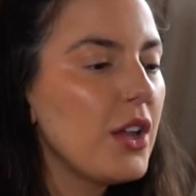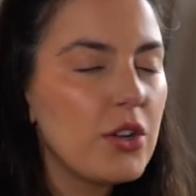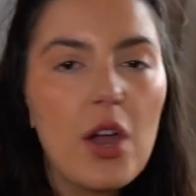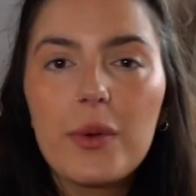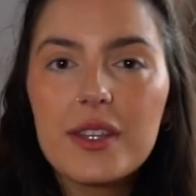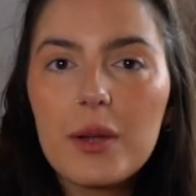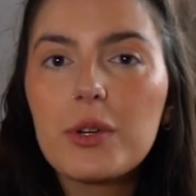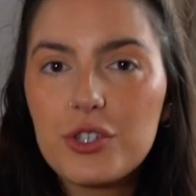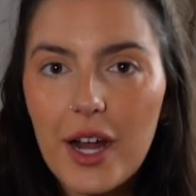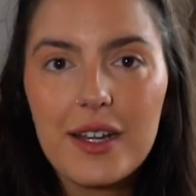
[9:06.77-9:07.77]
knowing that
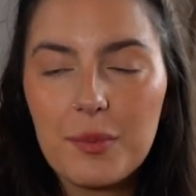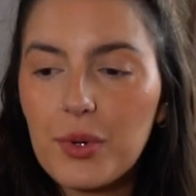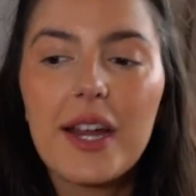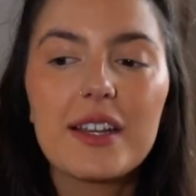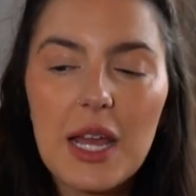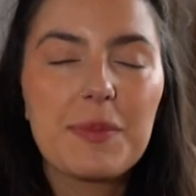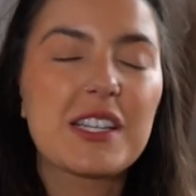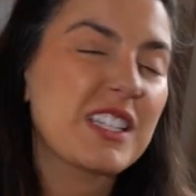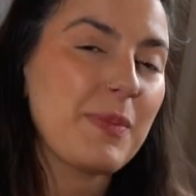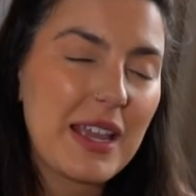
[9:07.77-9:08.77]
we're trying to brighten up
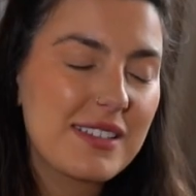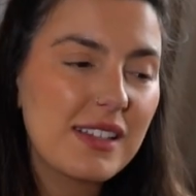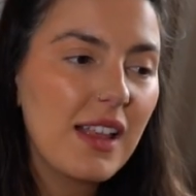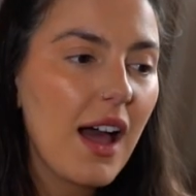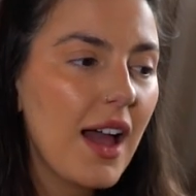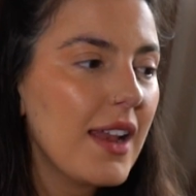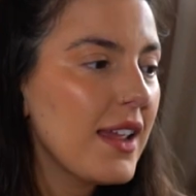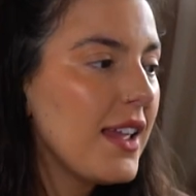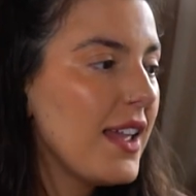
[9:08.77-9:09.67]
this space a lot,